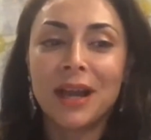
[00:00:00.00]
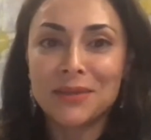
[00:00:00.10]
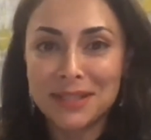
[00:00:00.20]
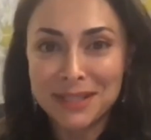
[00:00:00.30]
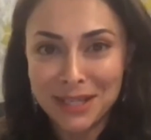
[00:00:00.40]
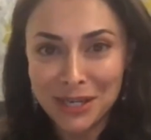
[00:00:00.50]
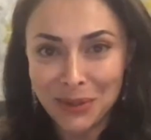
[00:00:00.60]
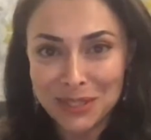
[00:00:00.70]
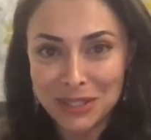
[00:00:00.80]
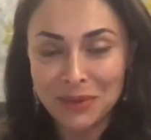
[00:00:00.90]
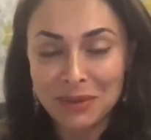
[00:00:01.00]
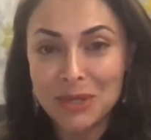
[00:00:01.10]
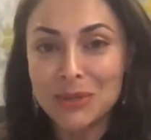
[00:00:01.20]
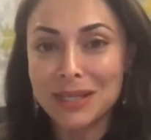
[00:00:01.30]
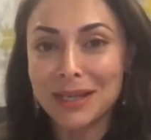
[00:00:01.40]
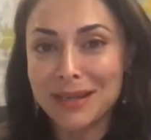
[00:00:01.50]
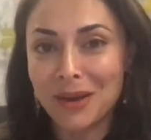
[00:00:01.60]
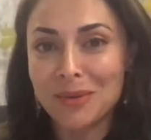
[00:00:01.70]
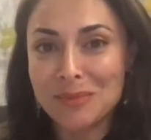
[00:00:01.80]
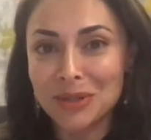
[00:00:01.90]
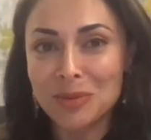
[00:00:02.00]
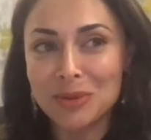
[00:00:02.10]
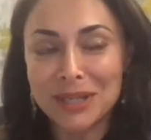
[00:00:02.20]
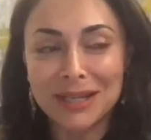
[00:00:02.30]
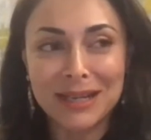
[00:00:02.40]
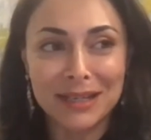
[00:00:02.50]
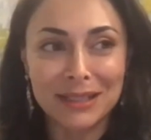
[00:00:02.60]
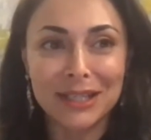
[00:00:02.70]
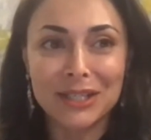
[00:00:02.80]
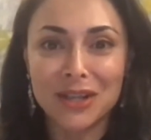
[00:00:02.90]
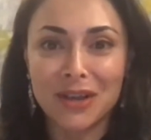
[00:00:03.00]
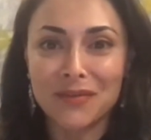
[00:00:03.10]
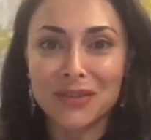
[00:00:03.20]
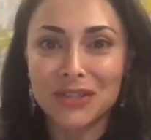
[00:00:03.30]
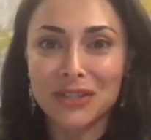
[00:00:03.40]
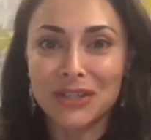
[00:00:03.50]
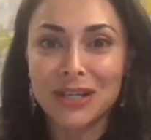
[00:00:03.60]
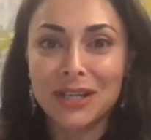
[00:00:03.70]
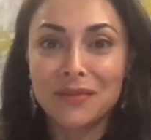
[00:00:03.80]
I was a CDO at Sony Music, and now I'm the global data and analytics officer